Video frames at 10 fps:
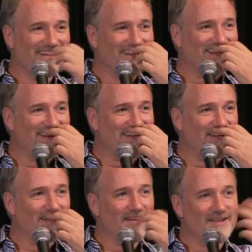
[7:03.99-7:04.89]

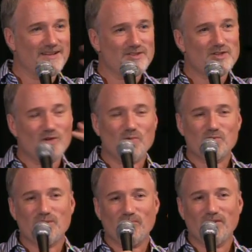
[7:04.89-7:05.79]
And so
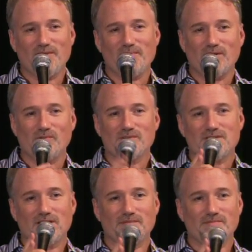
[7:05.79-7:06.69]
somewhere in the middle was
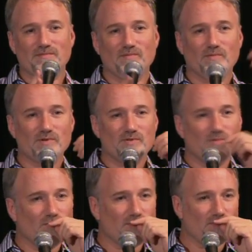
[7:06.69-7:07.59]

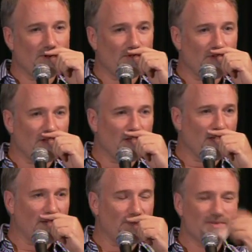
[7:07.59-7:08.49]
what we ended up.